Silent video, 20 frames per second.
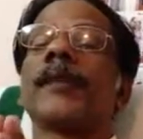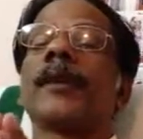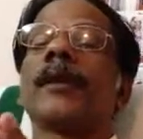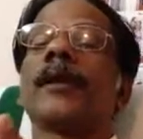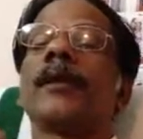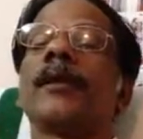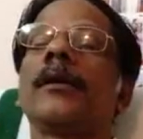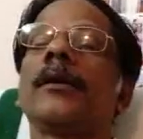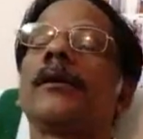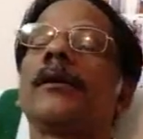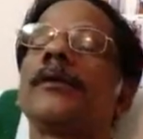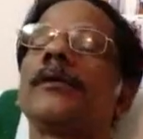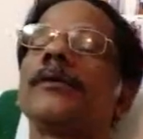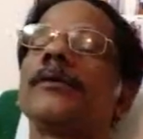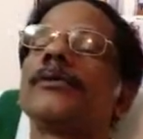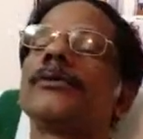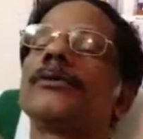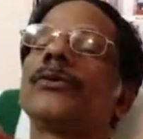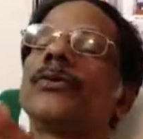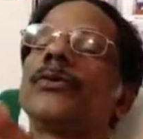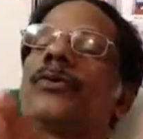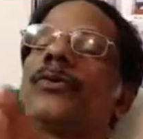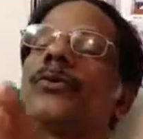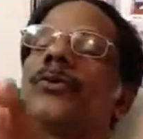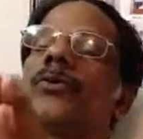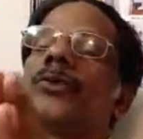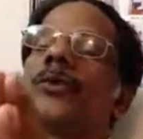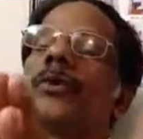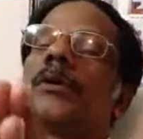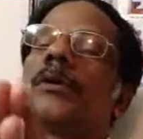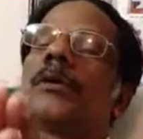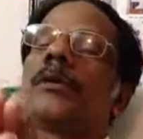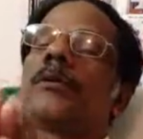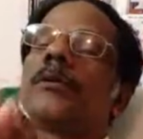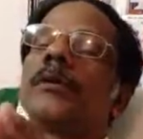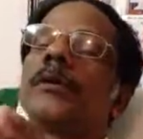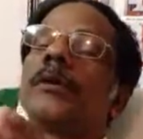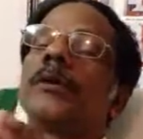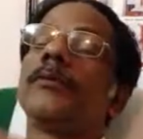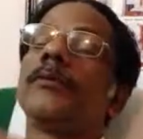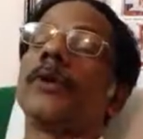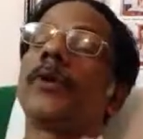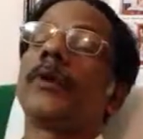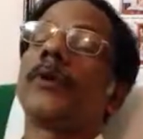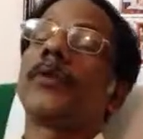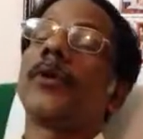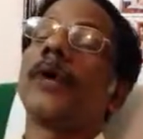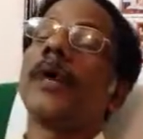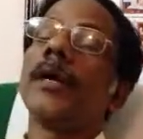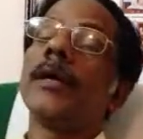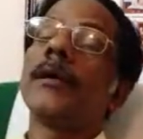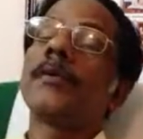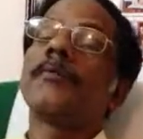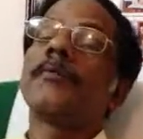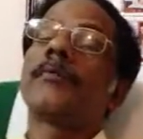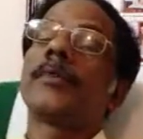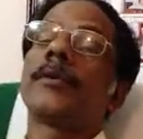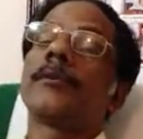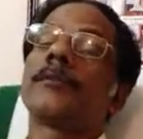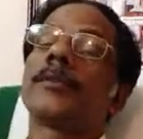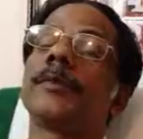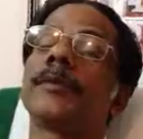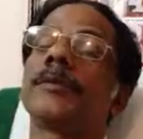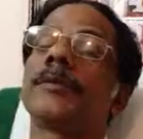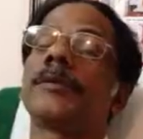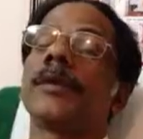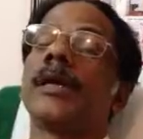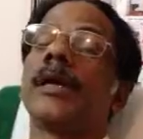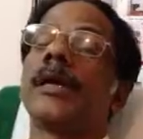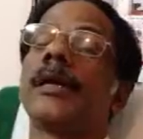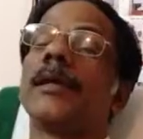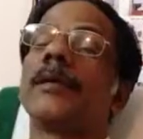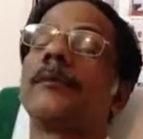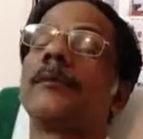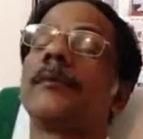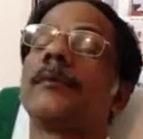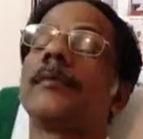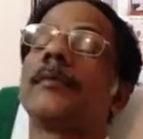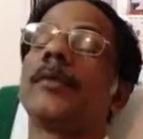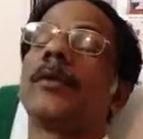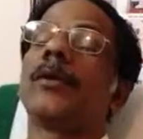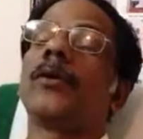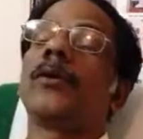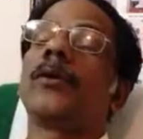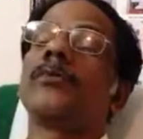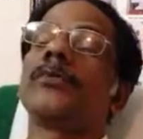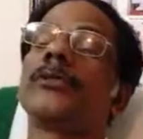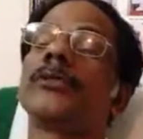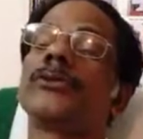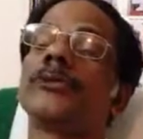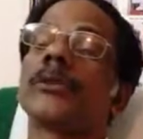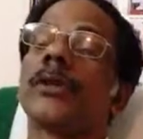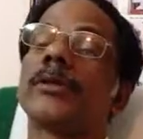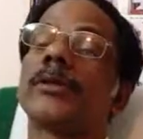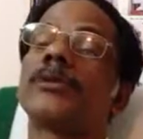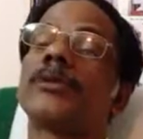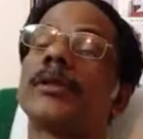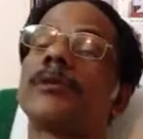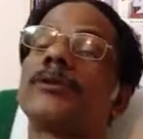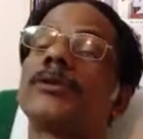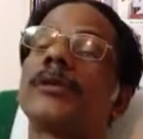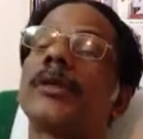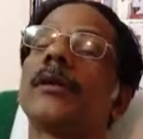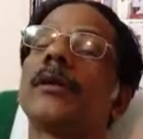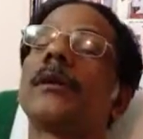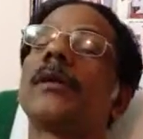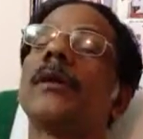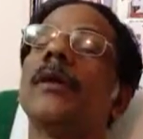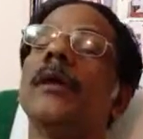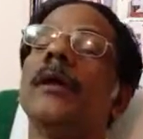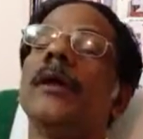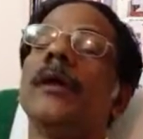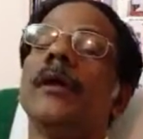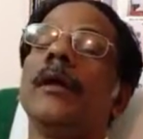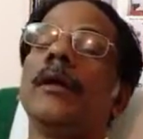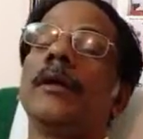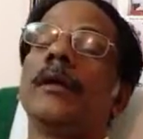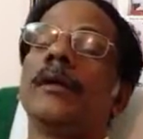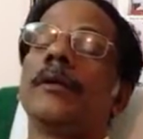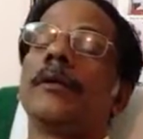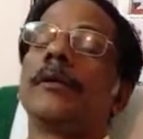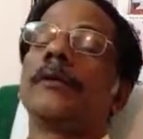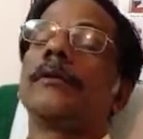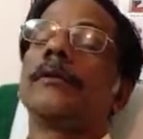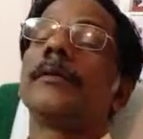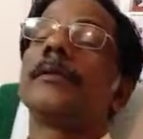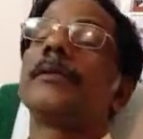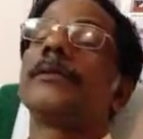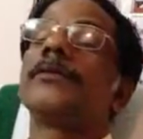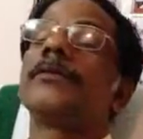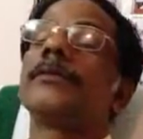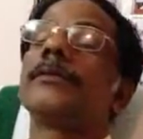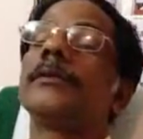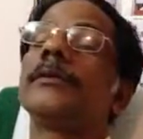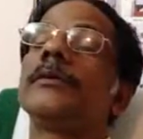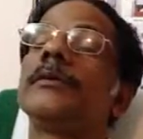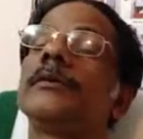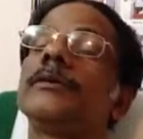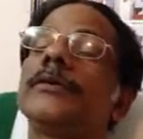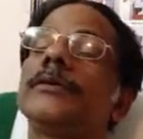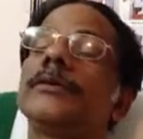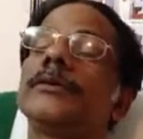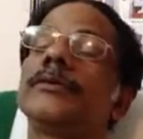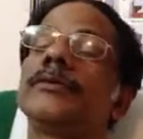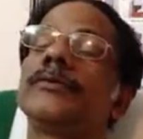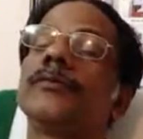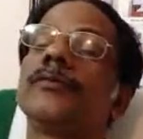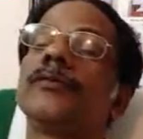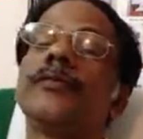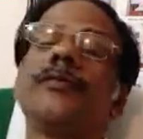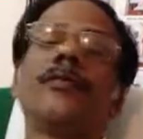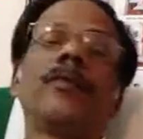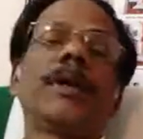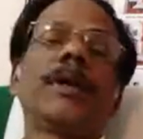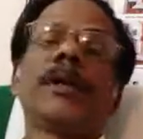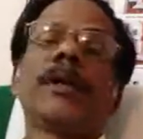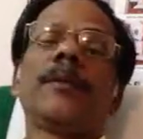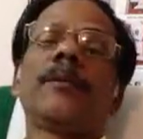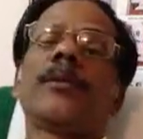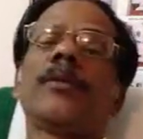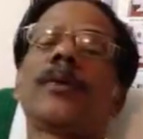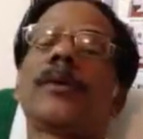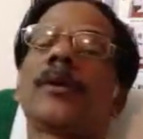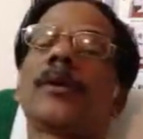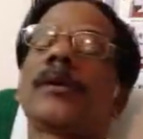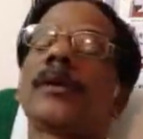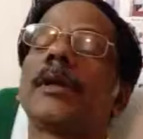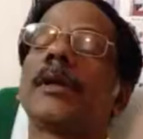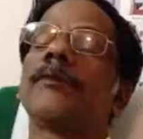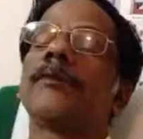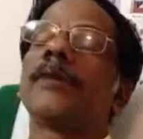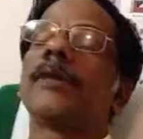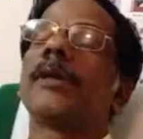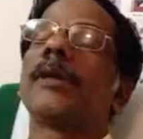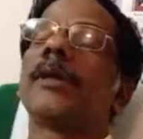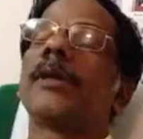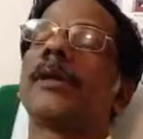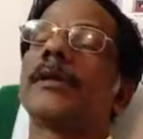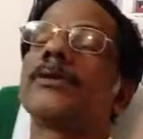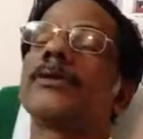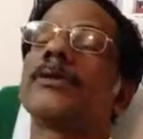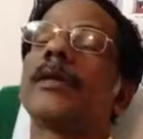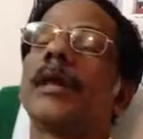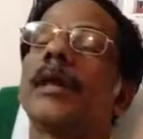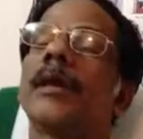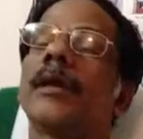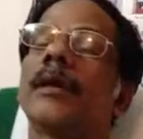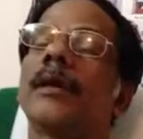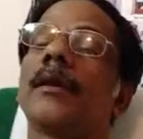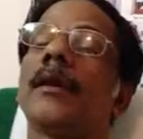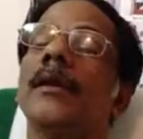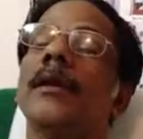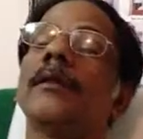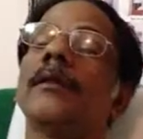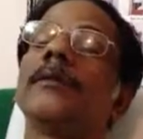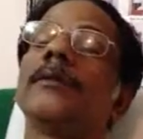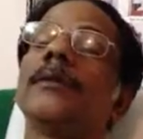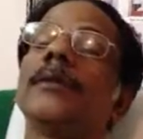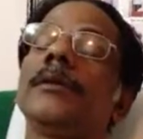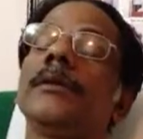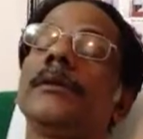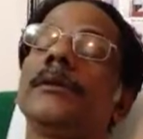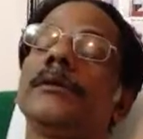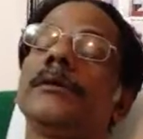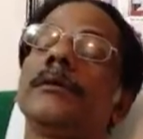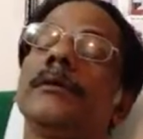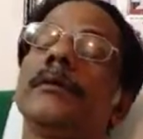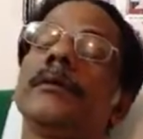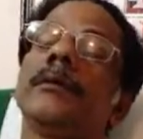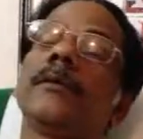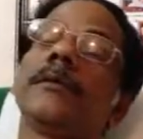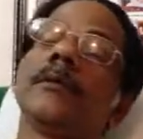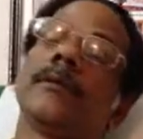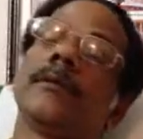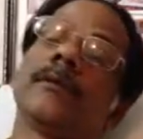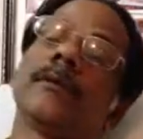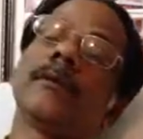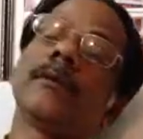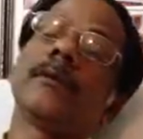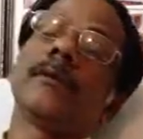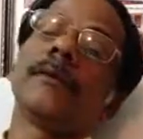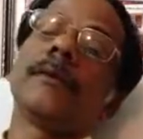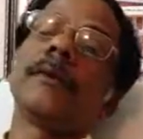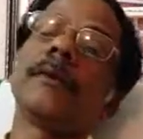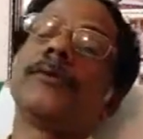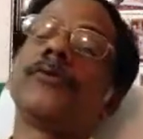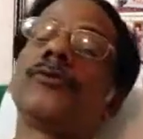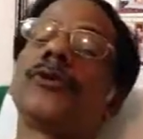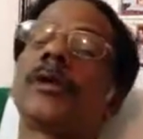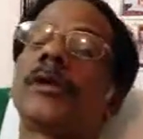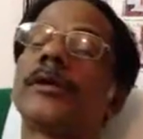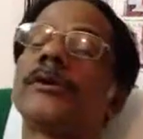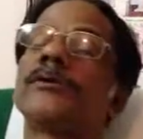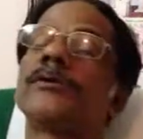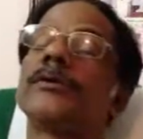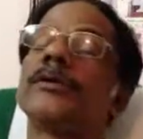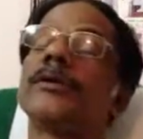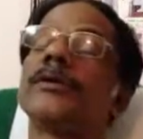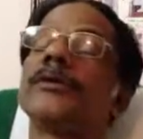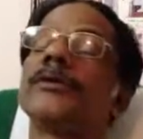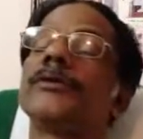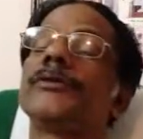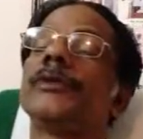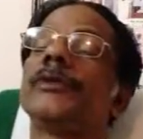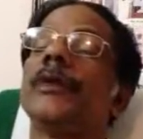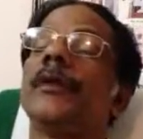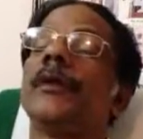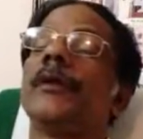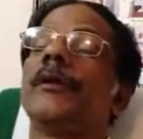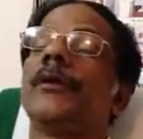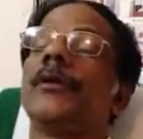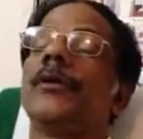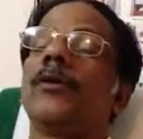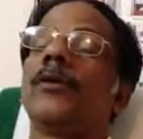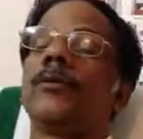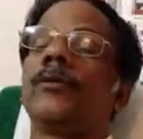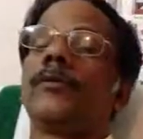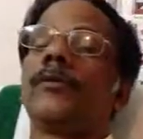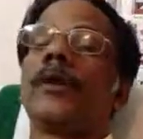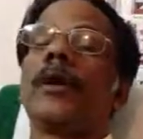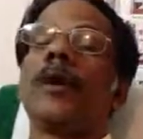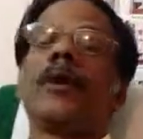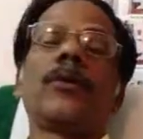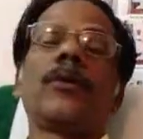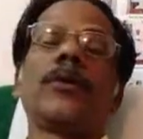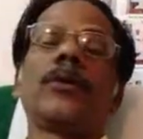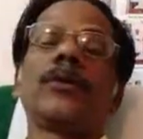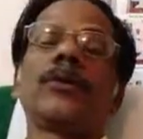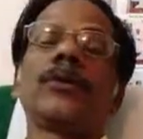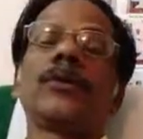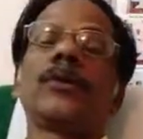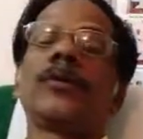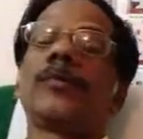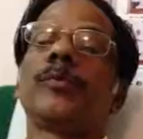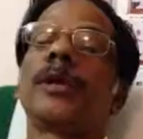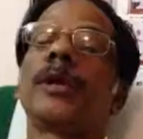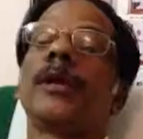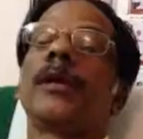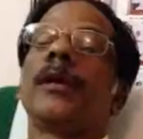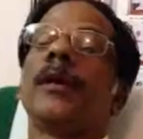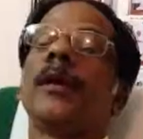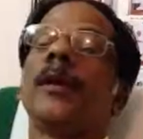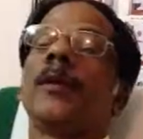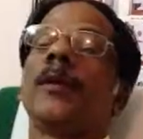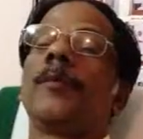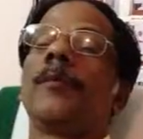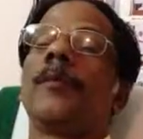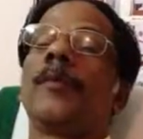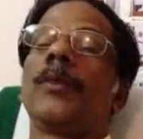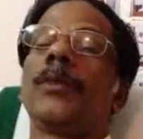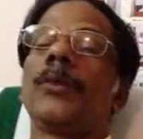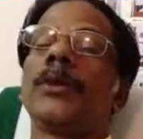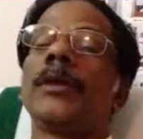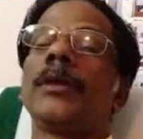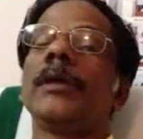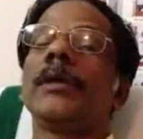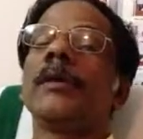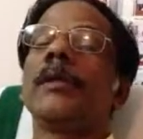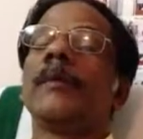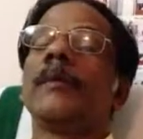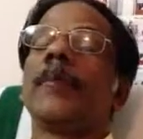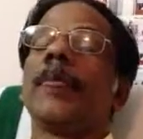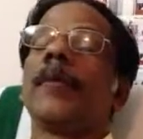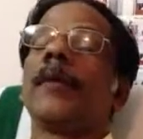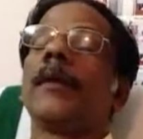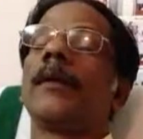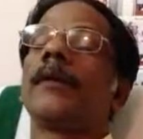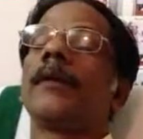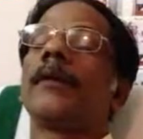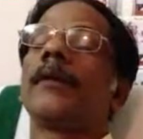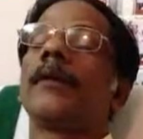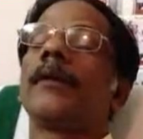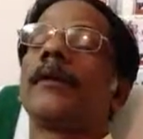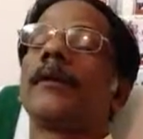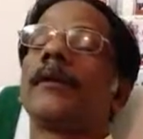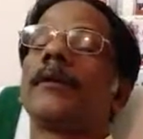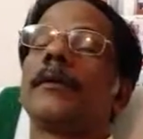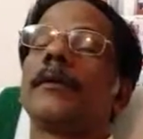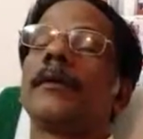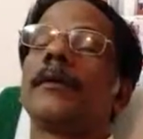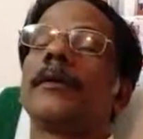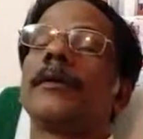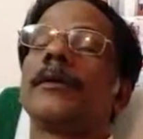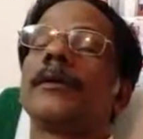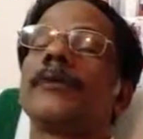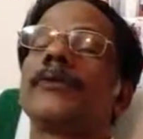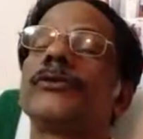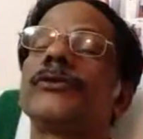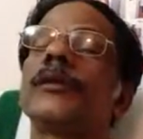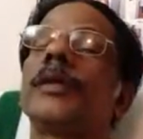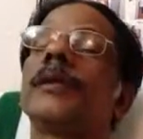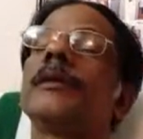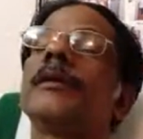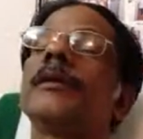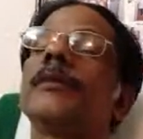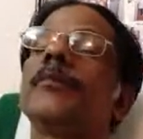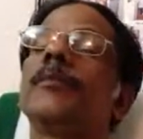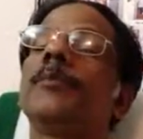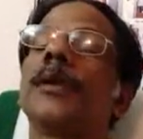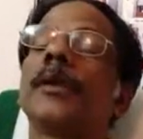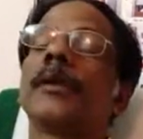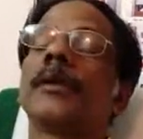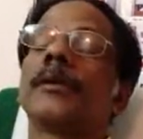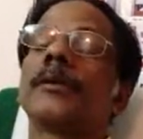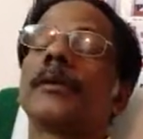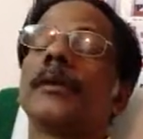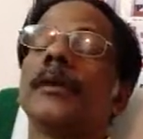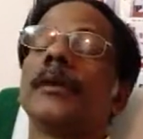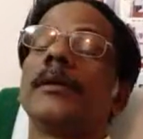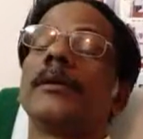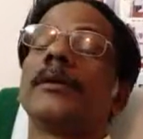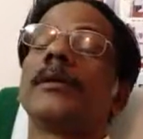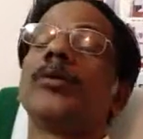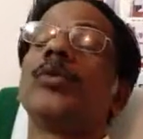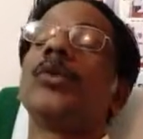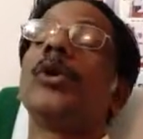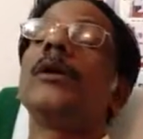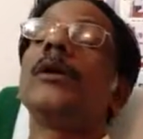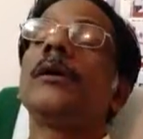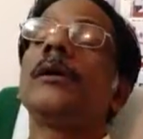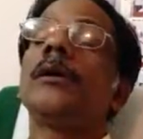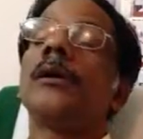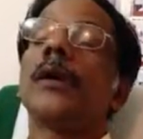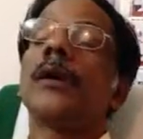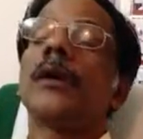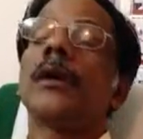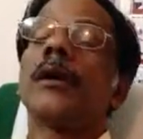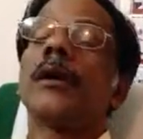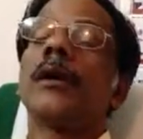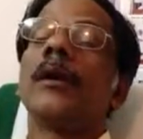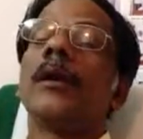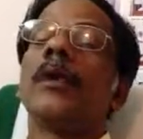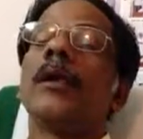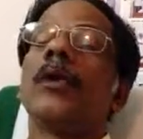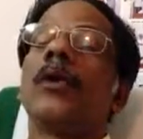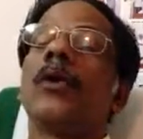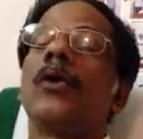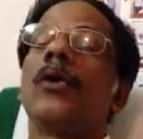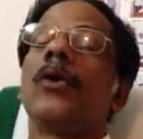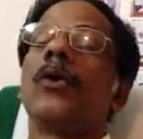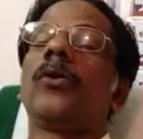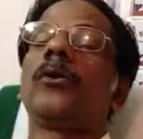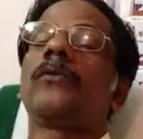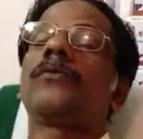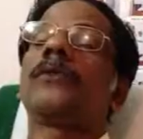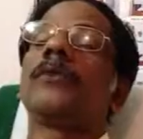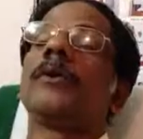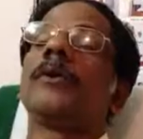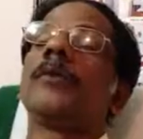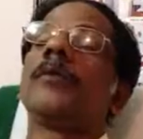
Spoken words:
Even right from the time of its conception, this is very important that we understand the intricacies of our human body, and it is nothing but the vehicle of